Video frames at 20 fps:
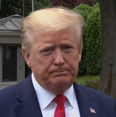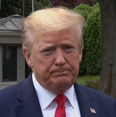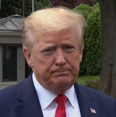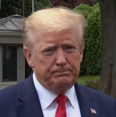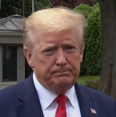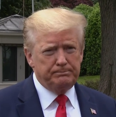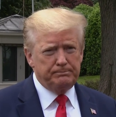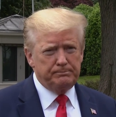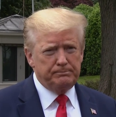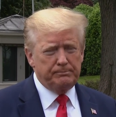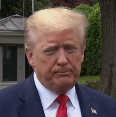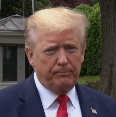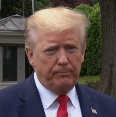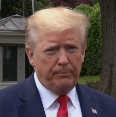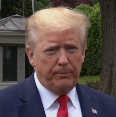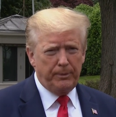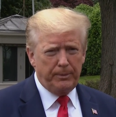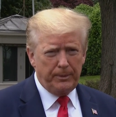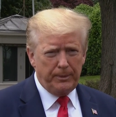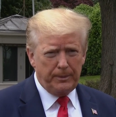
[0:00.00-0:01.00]

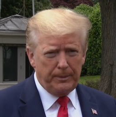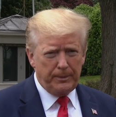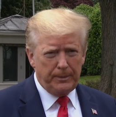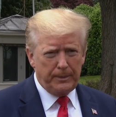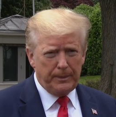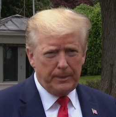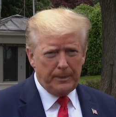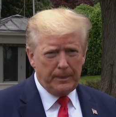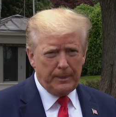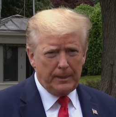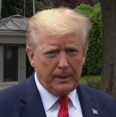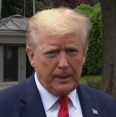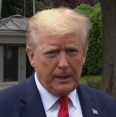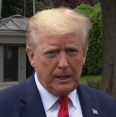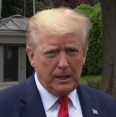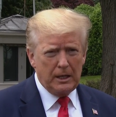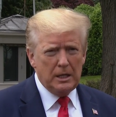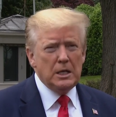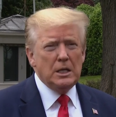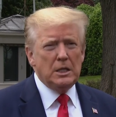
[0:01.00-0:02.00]

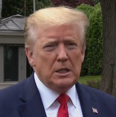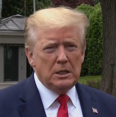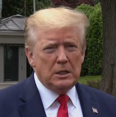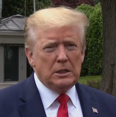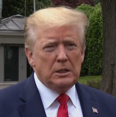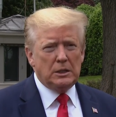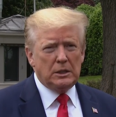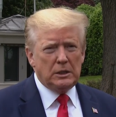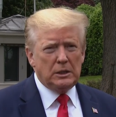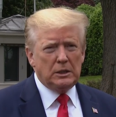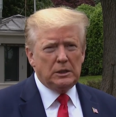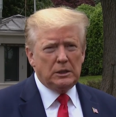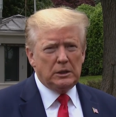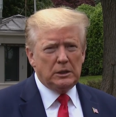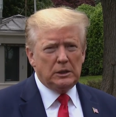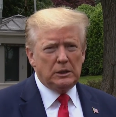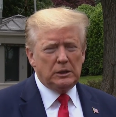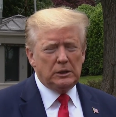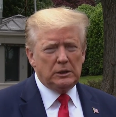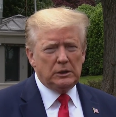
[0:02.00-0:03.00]

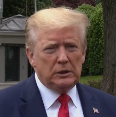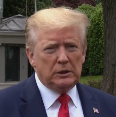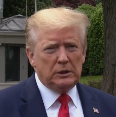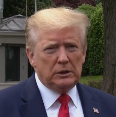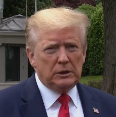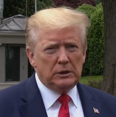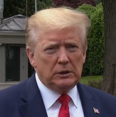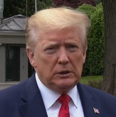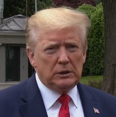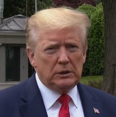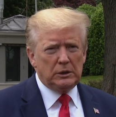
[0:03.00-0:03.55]
[no speech]